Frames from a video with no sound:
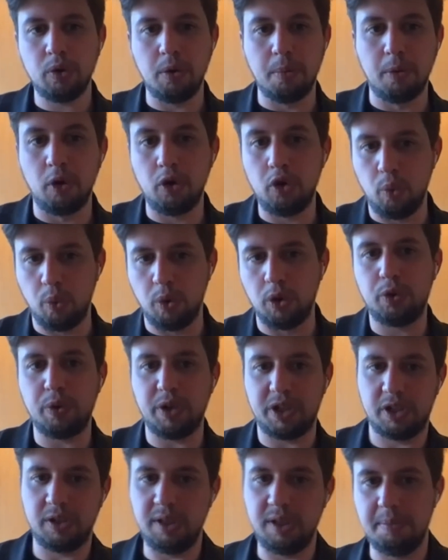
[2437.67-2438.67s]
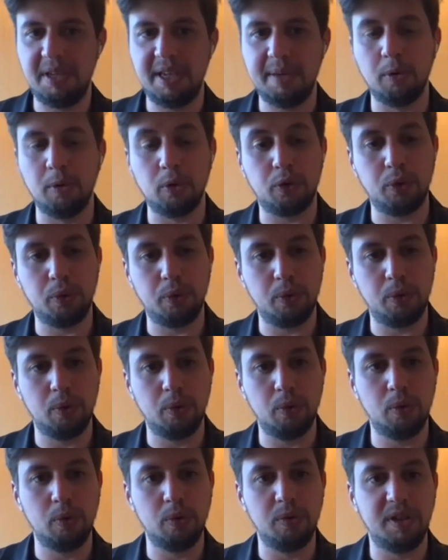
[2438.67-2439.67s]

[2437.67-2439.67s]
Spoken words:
the more you want to actually be able to